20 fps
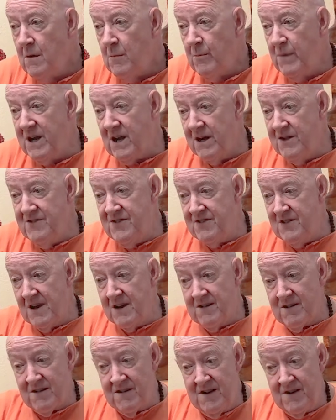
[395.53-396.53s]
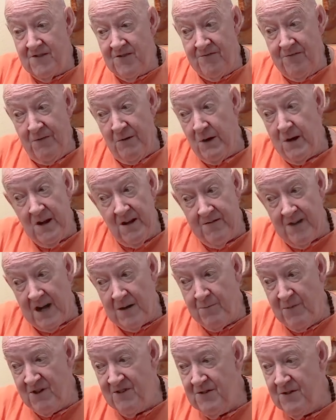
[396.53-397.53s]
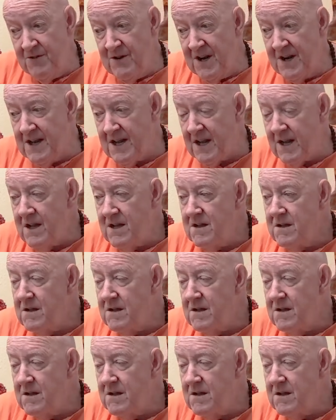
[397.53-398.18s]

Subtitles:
Because it's full of opportunity.